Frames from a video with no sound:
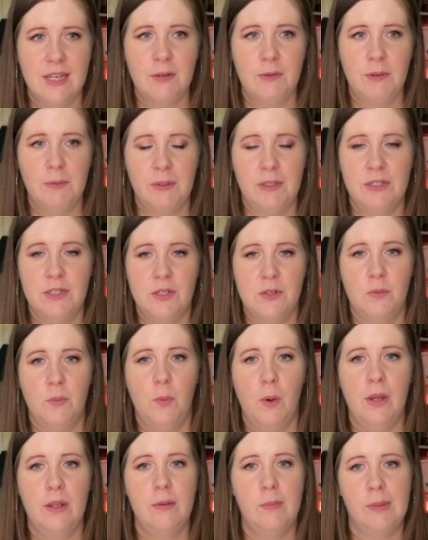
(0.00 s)
we want to do
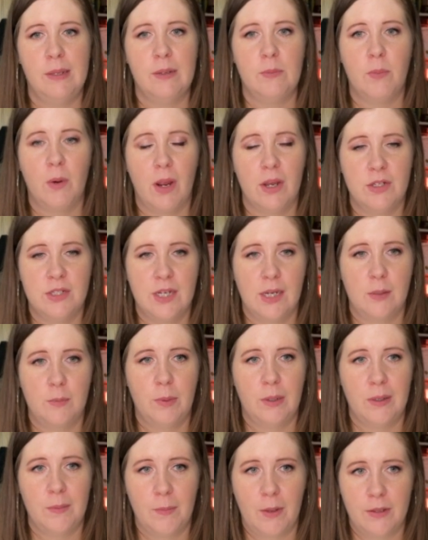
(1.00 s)
one big project
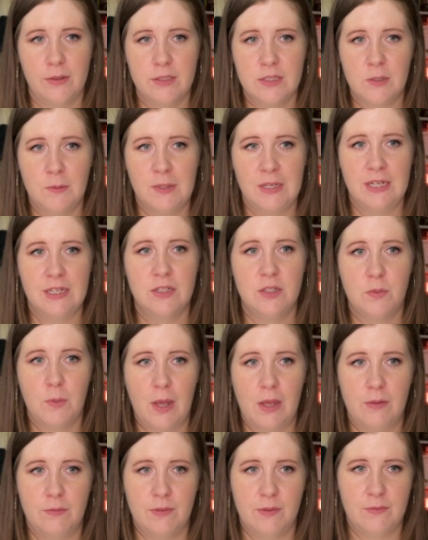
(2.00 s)
per month, so we need
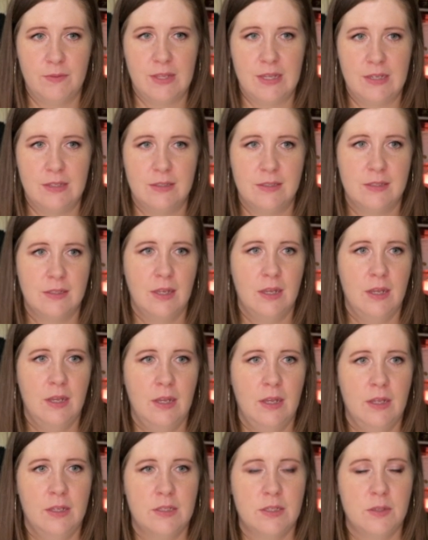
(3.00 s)
12 of these.
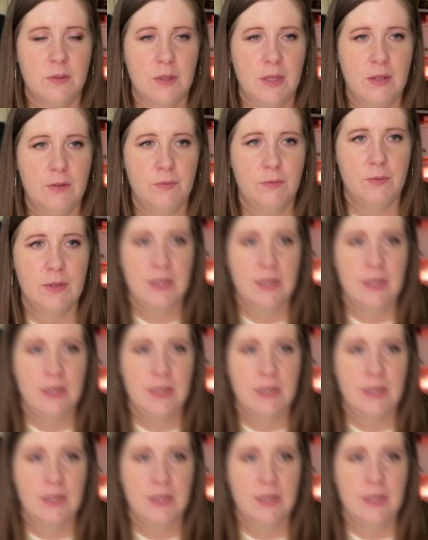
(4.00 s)
So if we